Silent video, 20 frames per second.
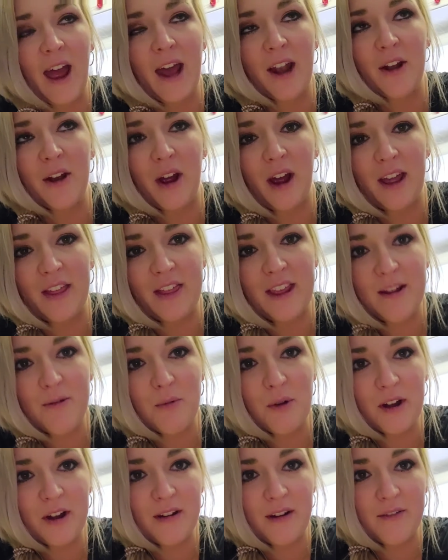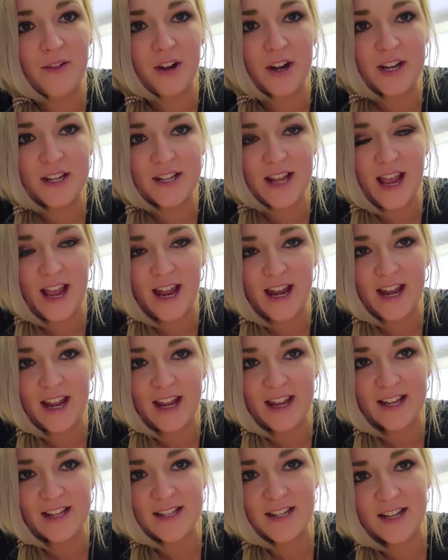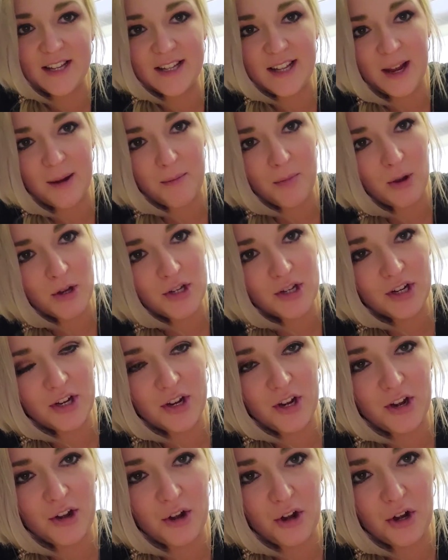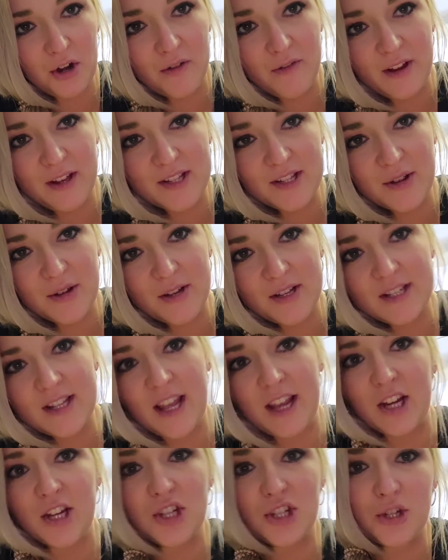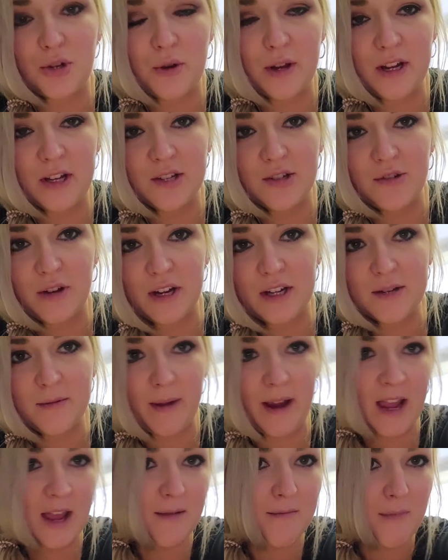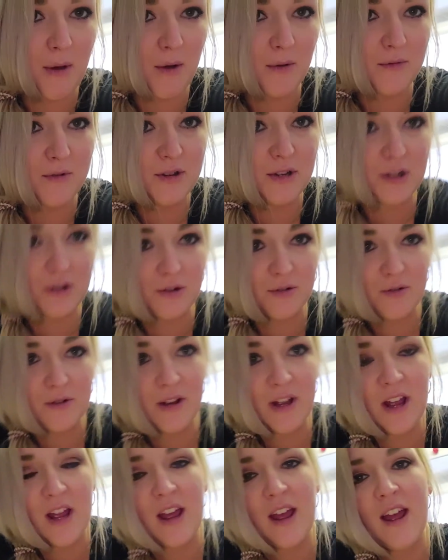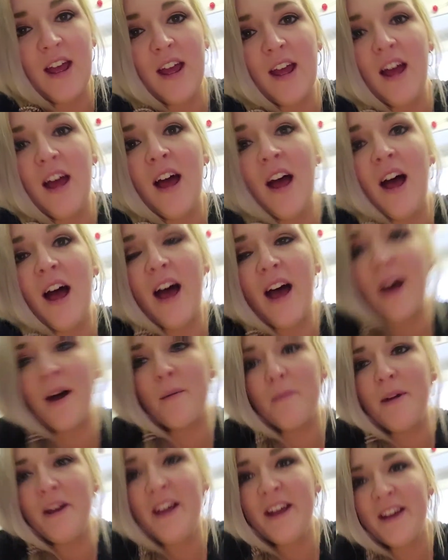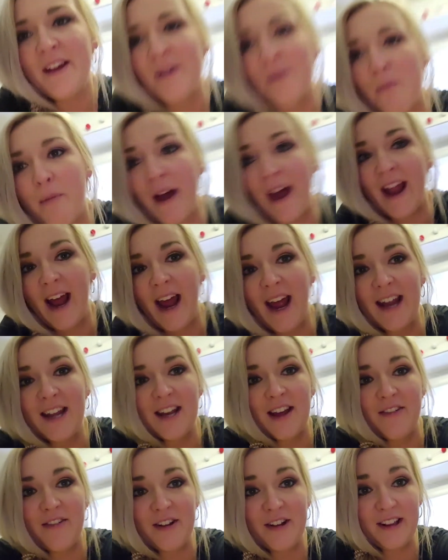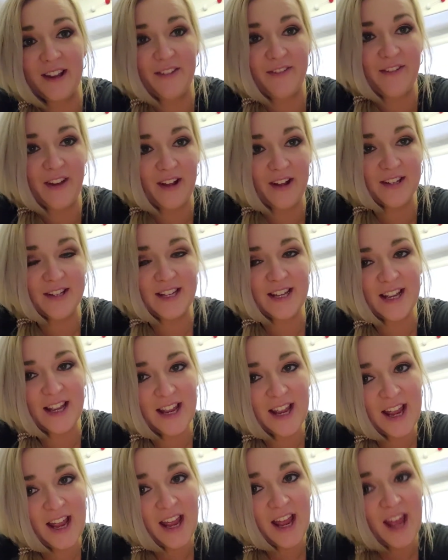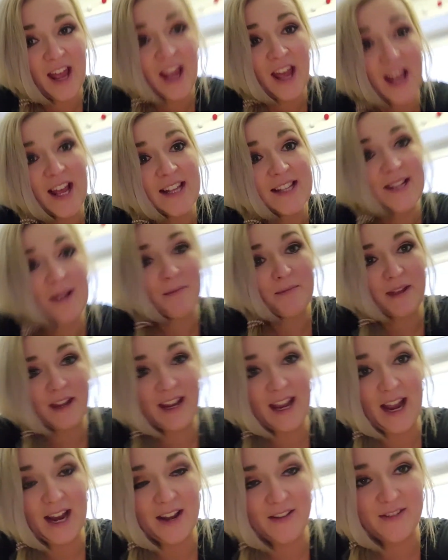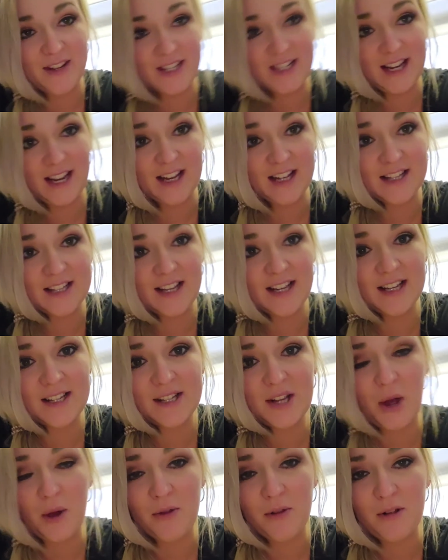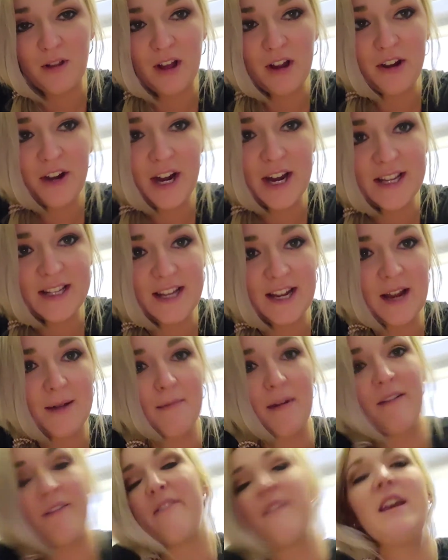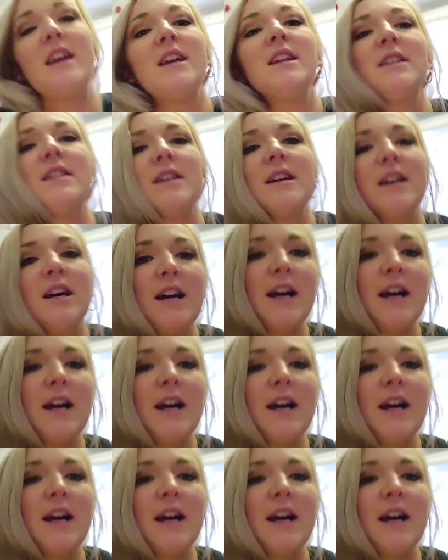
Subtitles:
don't know, I think wherever his head is, it's like pushing on a nerve. And so it's like shooting straight to my hip bone too. But I definitely felt something kind of intense. So the longer I stay on my feet,